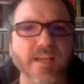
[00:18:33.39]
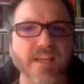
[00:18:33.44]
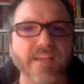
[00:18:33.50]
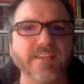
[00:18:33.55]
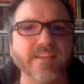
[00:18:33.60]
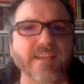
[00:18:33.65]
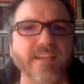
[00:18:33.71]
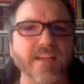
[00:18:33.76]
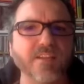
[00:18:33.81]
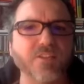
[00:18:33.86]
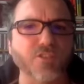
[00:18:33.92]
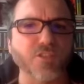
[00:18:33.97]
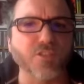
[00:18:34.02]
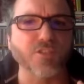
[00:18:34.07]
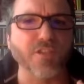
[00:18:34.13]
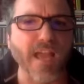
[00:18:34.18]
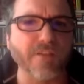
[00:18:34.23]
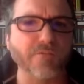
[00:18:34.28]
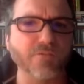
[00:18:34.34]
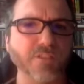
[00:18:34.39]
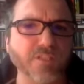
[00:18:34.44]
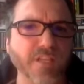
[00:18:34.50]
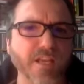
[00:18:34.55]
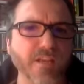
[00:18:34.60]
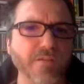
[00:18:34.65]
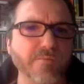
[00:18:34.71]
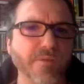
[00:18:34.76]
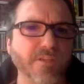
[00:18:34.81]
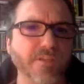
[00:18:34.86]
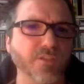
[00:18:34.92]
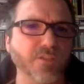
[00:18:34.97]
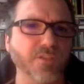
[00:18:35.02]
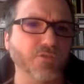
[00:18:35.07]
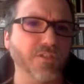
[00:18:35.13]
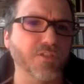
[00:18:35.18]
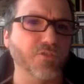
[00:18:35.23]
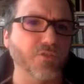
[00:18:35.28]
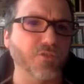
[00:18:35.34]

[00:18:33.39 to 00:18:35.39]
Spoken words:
engaged in everyday material